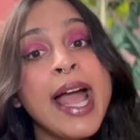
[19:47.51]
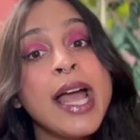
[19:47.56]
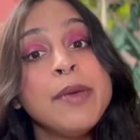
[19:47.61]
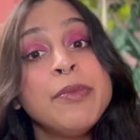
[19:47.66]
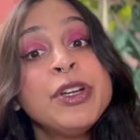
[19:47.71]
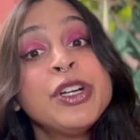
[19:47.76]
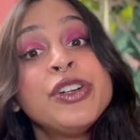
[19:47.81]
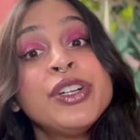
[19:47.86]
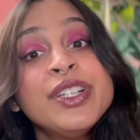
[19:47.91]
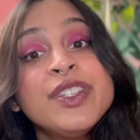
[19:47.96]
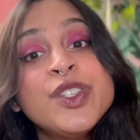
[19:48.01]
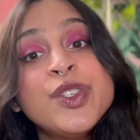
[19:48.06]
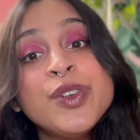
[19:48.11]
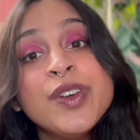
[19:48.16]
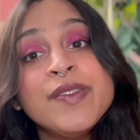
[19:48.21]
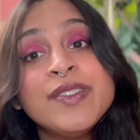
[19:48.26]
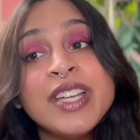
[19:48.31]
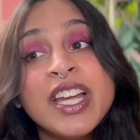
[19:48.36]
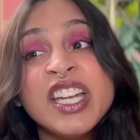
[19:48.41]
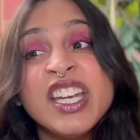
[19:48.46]
Immigrants who
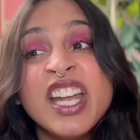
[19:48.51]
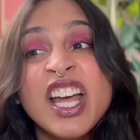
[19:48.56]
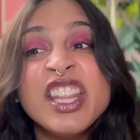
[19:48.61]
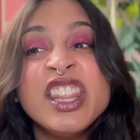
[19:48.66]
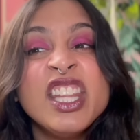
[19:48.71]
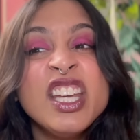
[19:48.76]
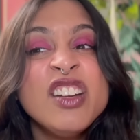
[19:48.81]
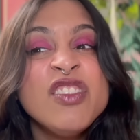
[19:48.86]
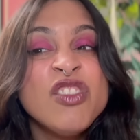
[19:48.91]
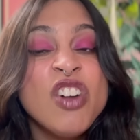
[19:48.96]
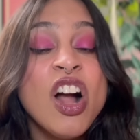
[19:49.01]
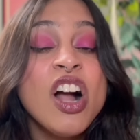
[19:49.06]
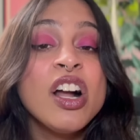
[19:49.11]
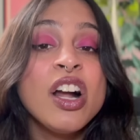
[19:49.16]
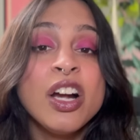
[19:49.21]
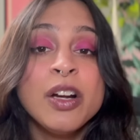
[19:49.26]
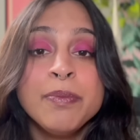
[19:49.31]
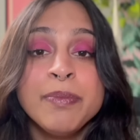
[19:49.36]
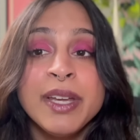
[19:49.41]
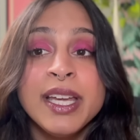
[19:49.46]
have done nothing wrong
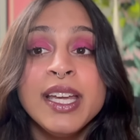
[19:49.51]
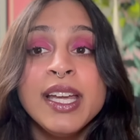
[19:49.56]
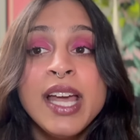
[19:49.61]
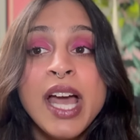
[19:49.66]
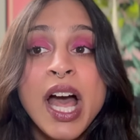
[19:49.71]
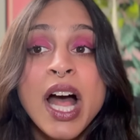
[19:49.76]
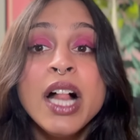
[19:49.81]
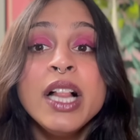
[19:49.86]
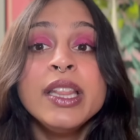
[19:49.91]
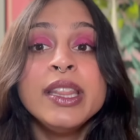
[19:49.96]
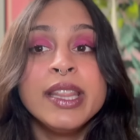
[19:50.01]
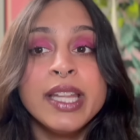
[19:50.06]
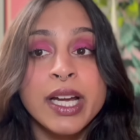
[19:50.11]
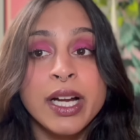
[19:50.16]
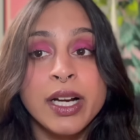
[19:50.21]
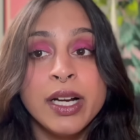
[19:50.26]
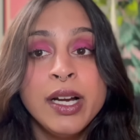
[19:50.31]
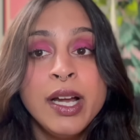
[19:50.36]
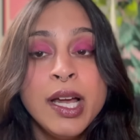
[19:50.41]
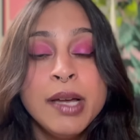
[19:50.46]
are being held
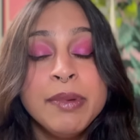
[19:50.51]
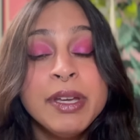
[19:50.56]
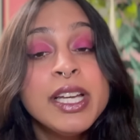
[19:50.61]
there